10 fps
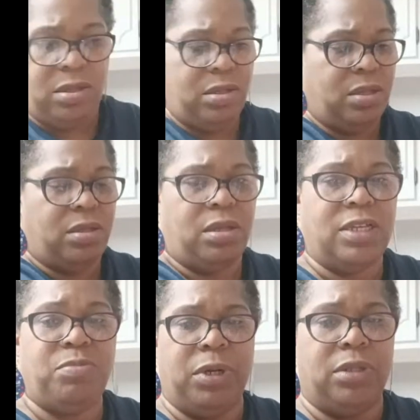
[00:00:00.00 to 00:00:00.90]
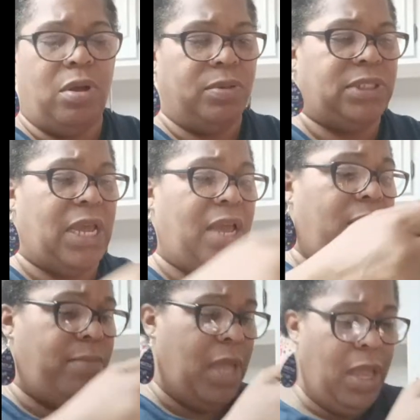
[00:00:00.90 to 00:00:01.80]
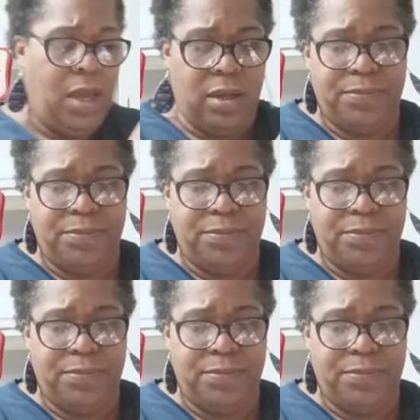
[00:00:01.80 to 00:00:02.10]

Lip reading: it's been a long time. And